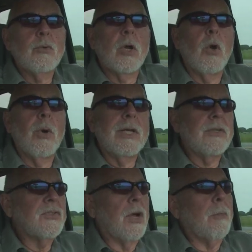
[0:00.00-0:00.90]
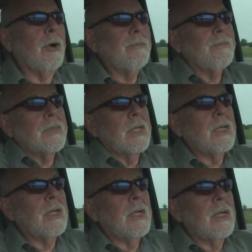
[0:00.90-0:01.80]
as we go into summer.
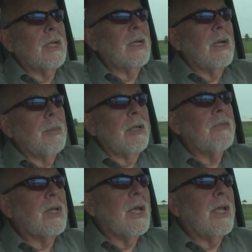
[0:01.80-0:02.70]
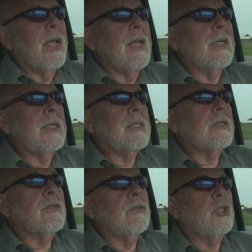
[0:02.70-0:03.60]
I believe today
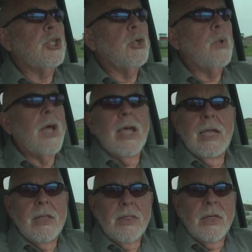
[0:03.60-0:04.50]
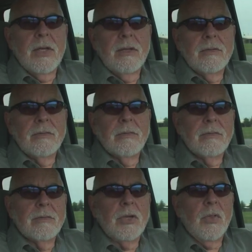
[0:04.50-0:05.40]
is June
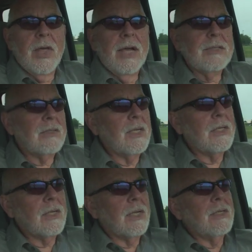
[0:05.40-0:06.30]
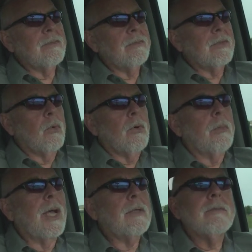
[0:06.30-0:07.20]
8th, 2010. So
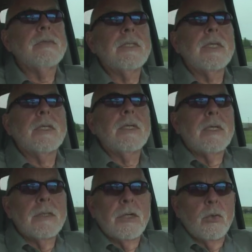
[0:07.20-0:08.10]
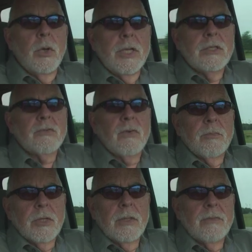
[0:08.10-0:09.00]
we're about 2 weeks
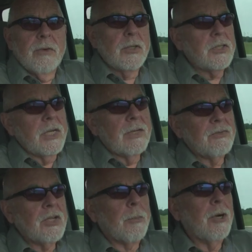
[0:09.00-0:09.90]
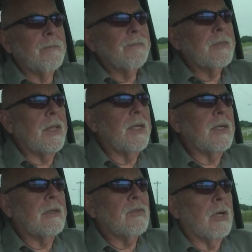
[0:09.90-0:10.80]
from the first day of summer. I
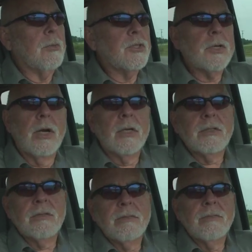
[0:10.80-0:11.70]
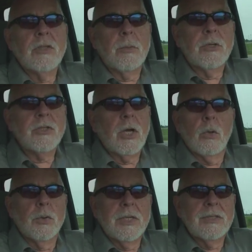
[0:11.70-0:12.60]
think summer
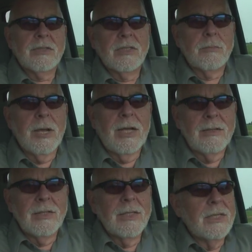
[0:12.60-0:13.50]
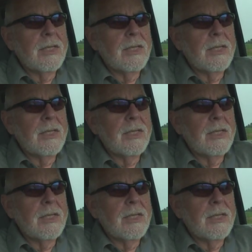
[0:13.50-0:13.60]
solstice is about